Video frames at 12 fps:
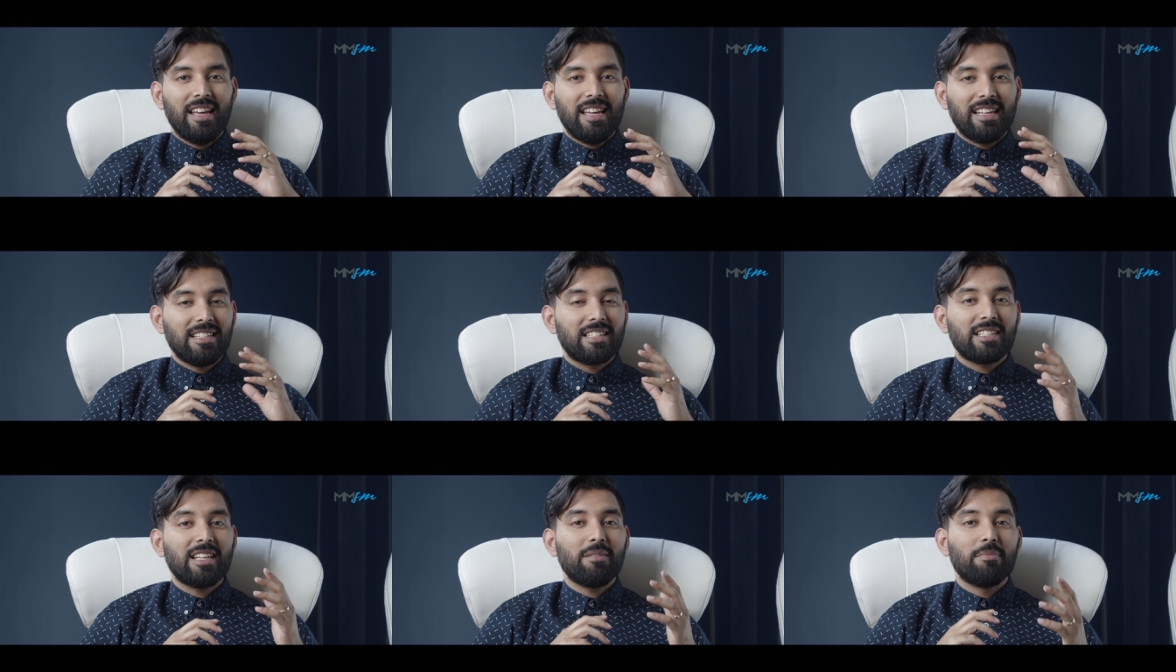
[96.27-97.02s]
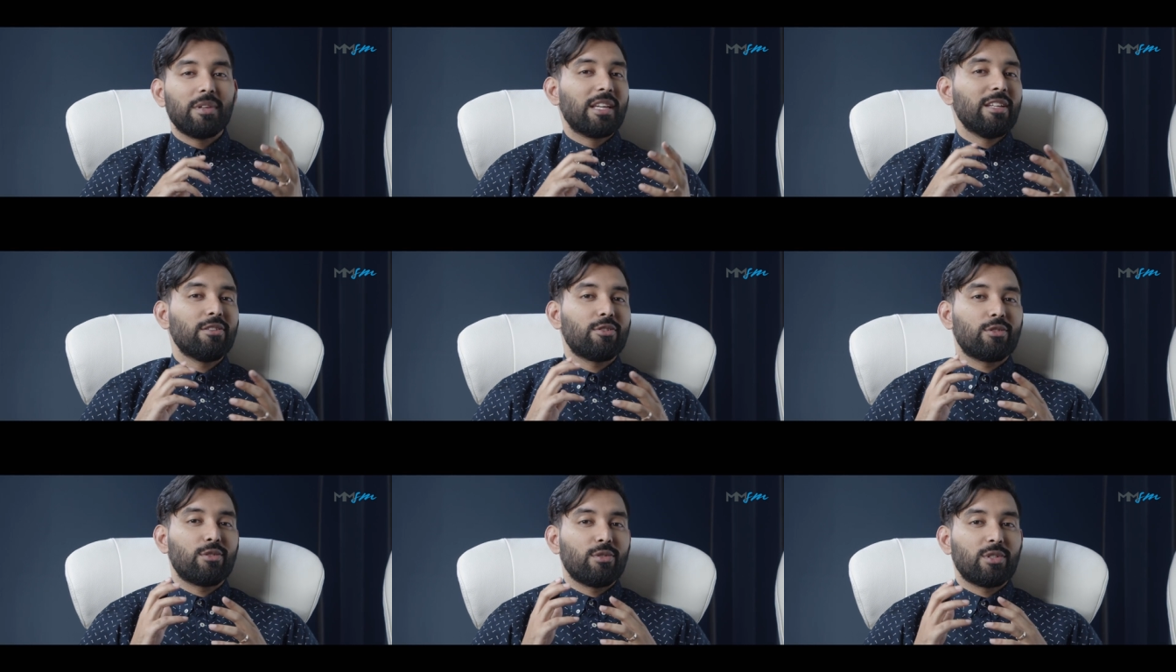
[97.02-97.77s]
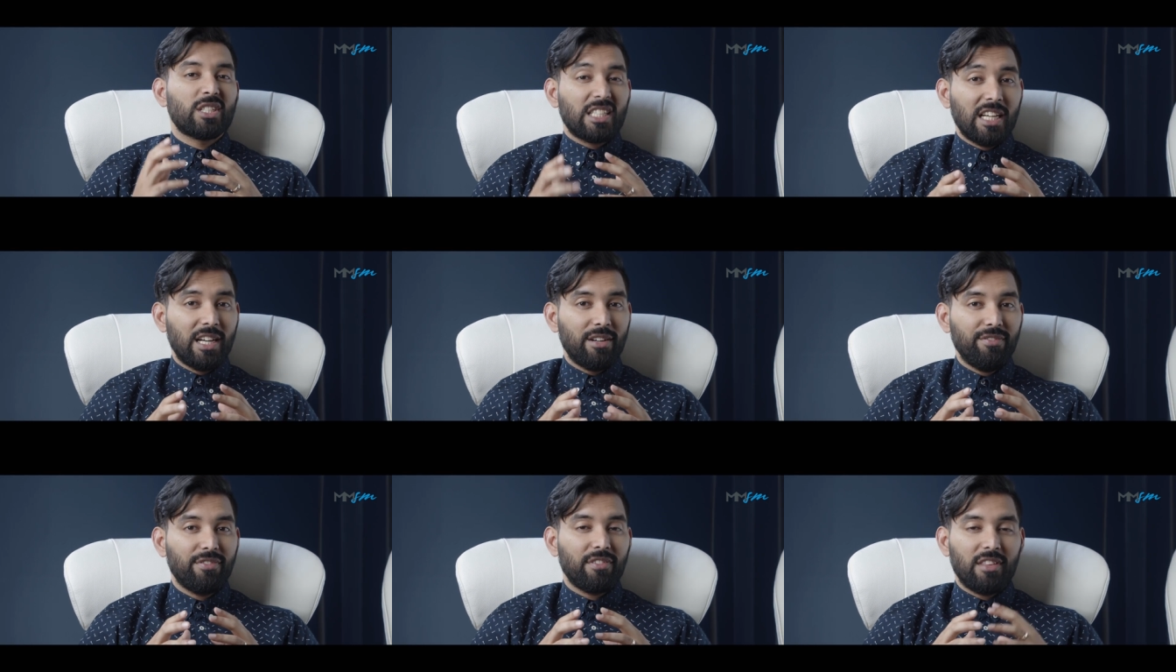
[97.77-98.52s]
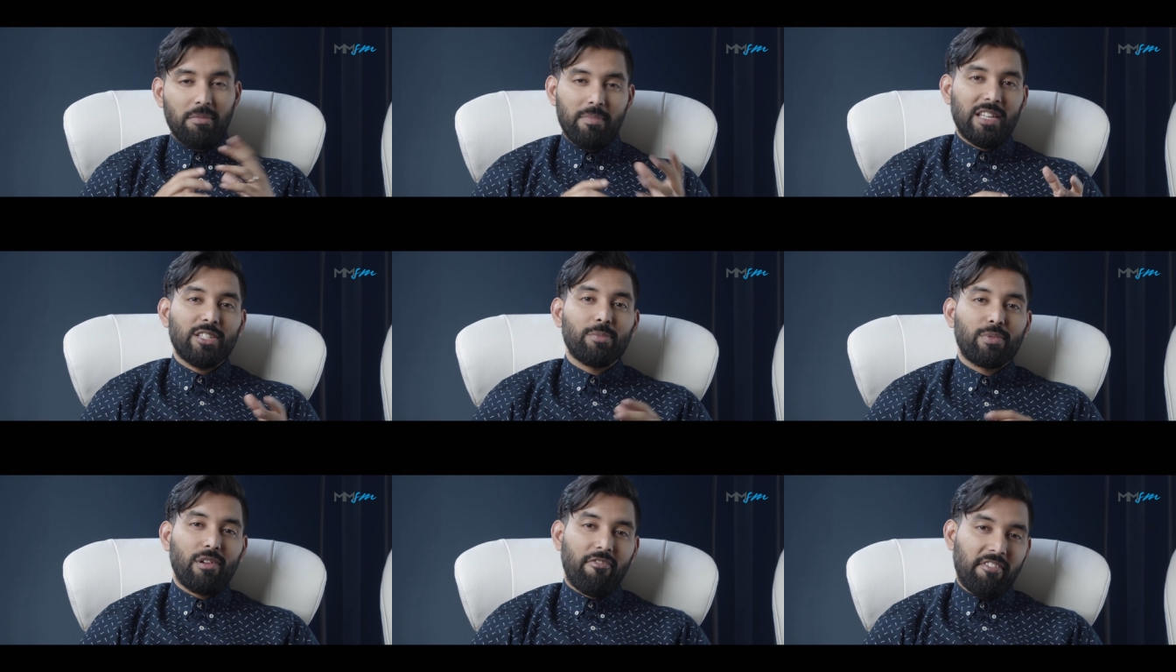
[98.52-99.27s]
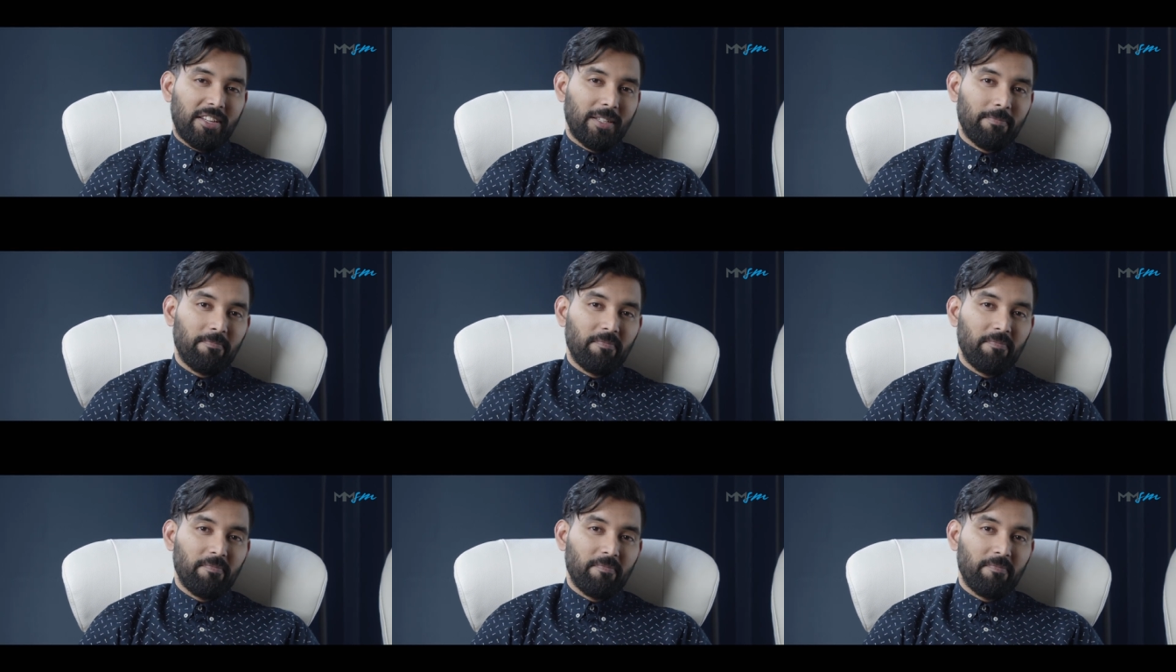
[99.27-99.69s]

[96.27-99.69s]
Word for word: instead begins to serve the major prophet